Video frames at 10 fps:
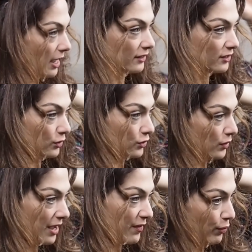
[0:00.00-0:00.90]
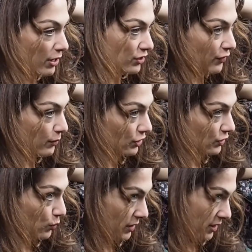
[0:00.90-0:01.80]
so you don't have pressure from just
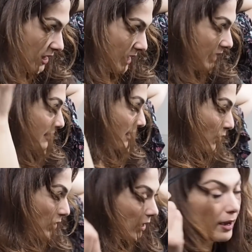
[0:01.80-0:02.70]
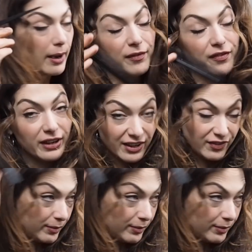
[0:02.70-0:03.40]
one thing. So forgive